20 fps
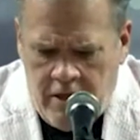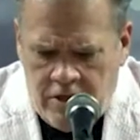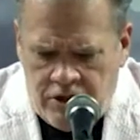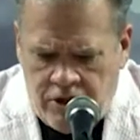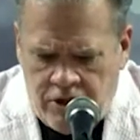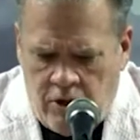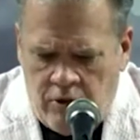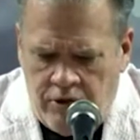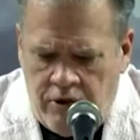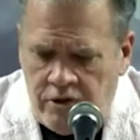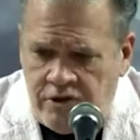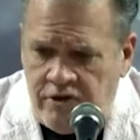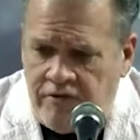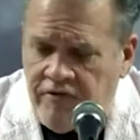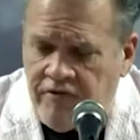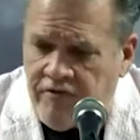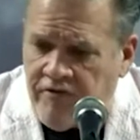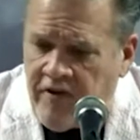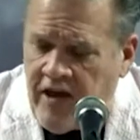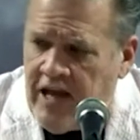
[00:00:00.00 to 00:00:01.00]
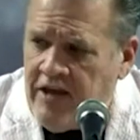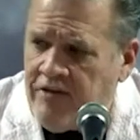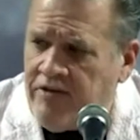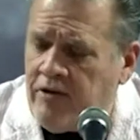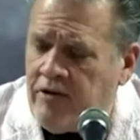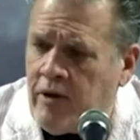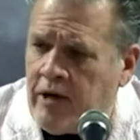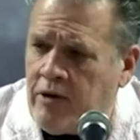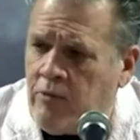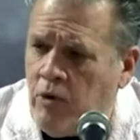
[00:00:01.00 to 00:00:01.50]
So there's a faith,
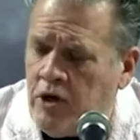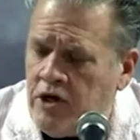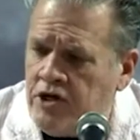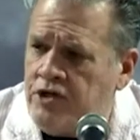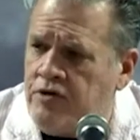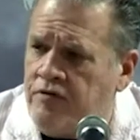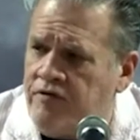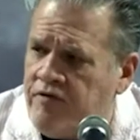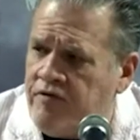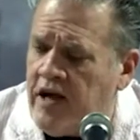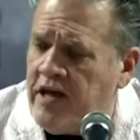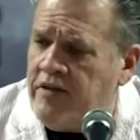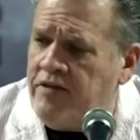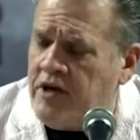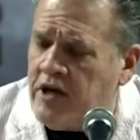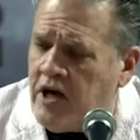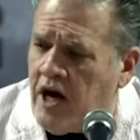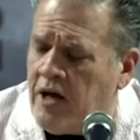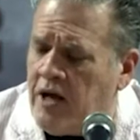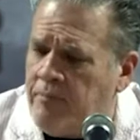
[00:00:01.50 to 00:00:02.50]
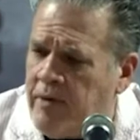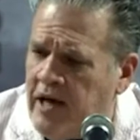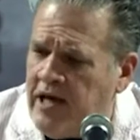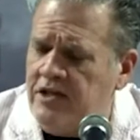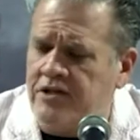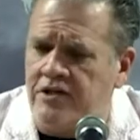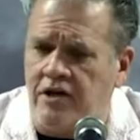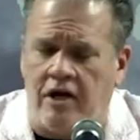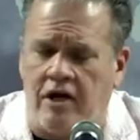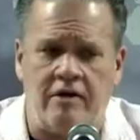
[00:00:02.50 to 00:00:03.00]
like, what is your faith in God
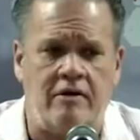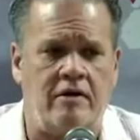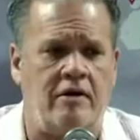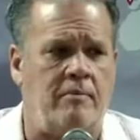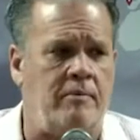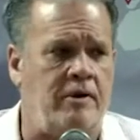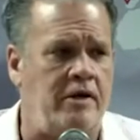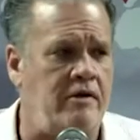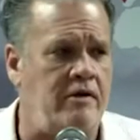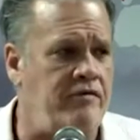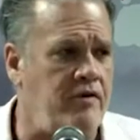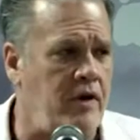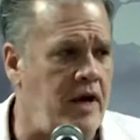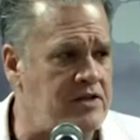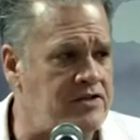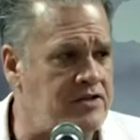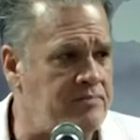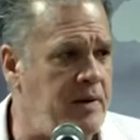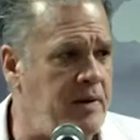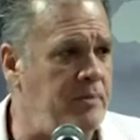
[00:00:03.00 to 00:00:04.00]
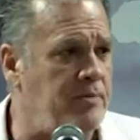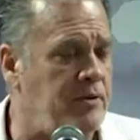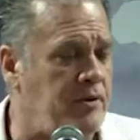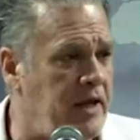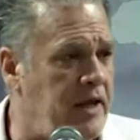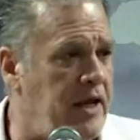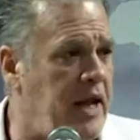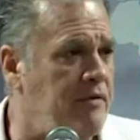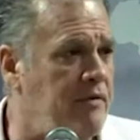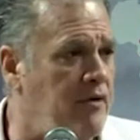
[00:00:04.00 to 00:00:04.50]
based on? I mean, if you ask the people,
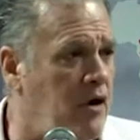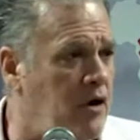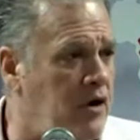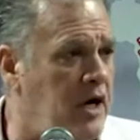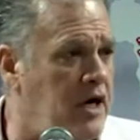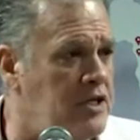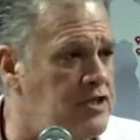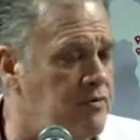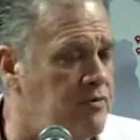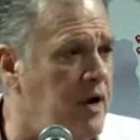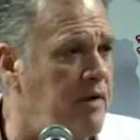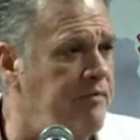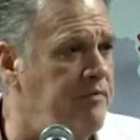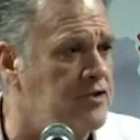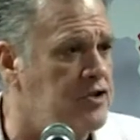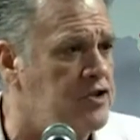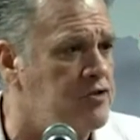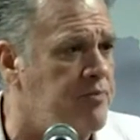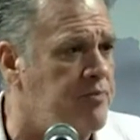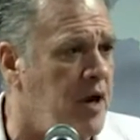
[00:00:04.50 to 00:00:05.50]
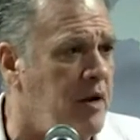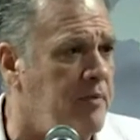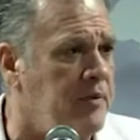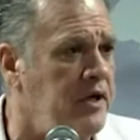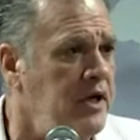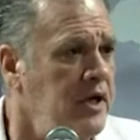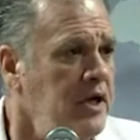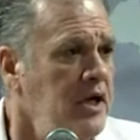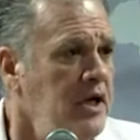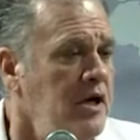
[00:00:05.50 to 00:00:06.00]
they'd have all kinds of references
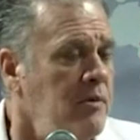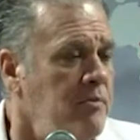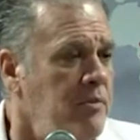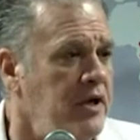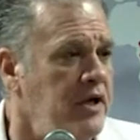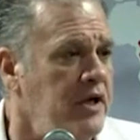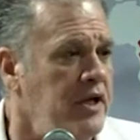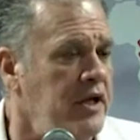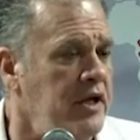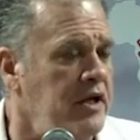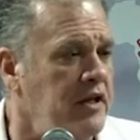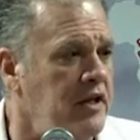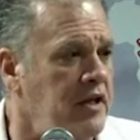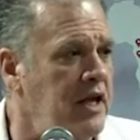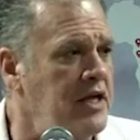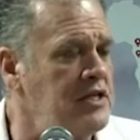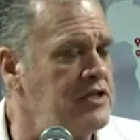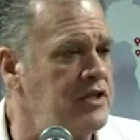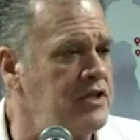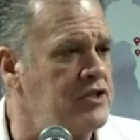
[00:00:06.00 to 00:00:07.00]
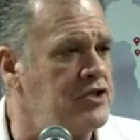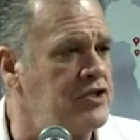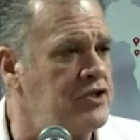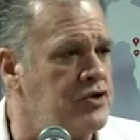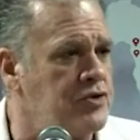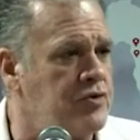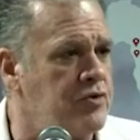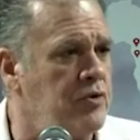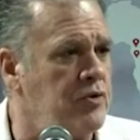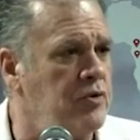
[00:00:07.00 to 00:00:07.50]
probably. But unless it's
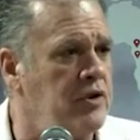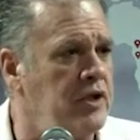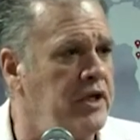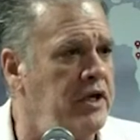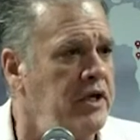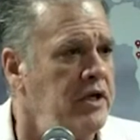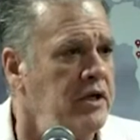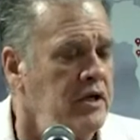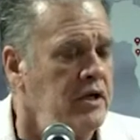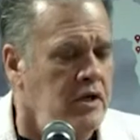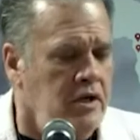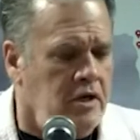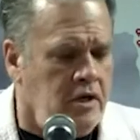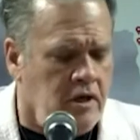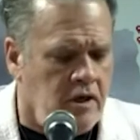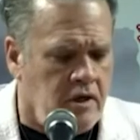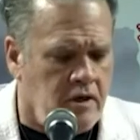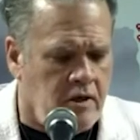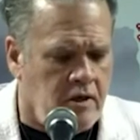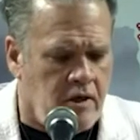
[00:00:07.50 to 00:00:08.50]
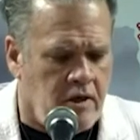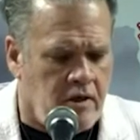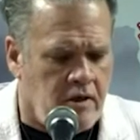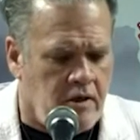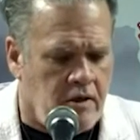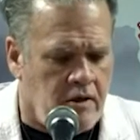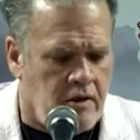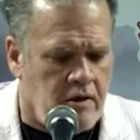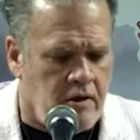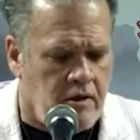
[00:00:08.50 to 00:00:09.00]
truly
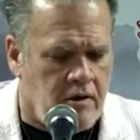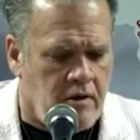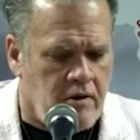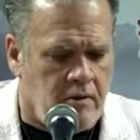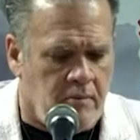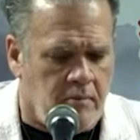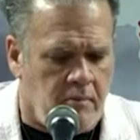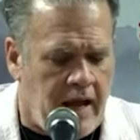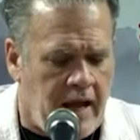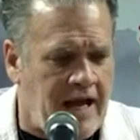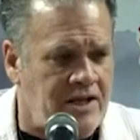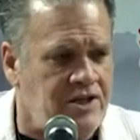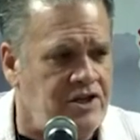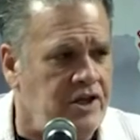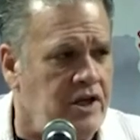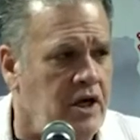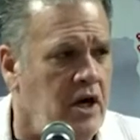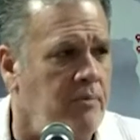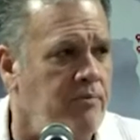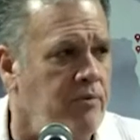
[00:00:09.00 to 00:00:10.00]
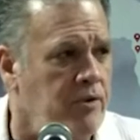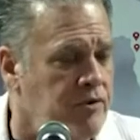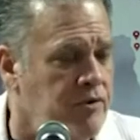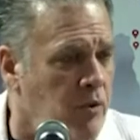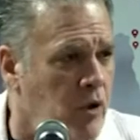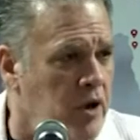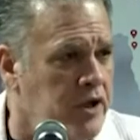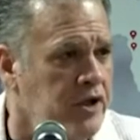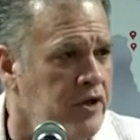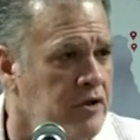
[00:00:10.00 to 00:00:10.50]
matching up with
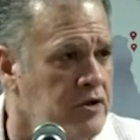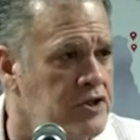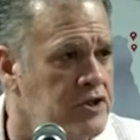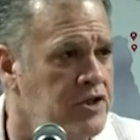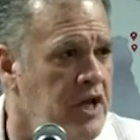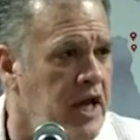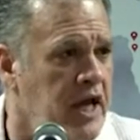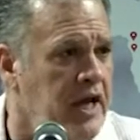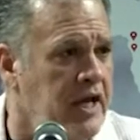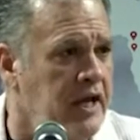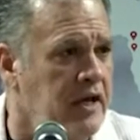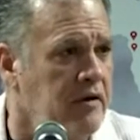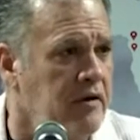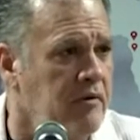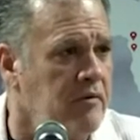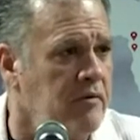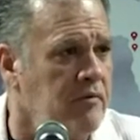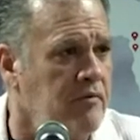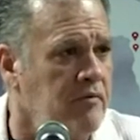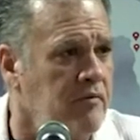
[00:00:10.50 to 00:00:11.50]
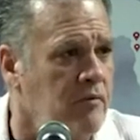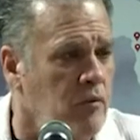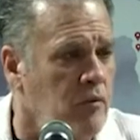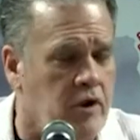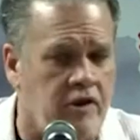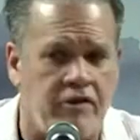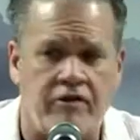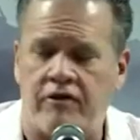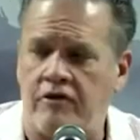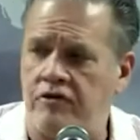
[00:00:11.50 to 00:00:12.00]
what you're saying
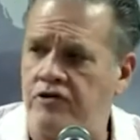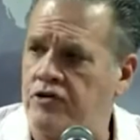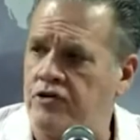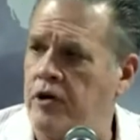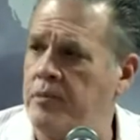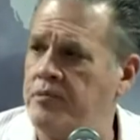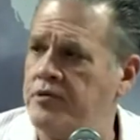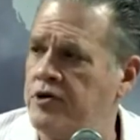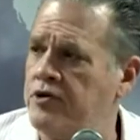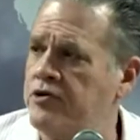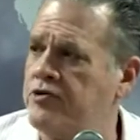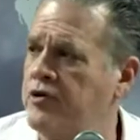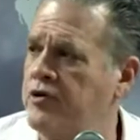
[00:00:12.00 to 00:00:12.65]
with the scripture